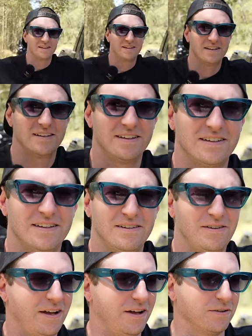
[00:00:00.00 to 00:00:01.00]
Shoot.
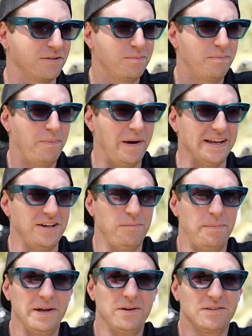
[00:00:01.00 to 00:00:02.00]
Well, it's brand new
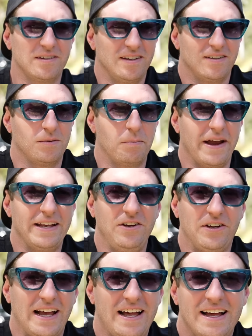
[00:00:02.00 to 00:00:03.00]
build, since it's a brand
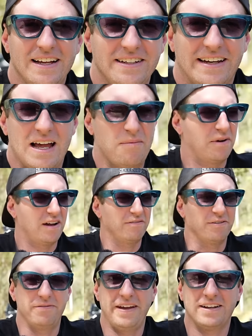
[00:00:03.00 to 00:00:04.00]
new car, and you can't buy
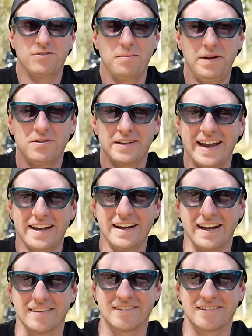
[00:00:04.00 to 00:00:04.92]
them from factory built, can you? No.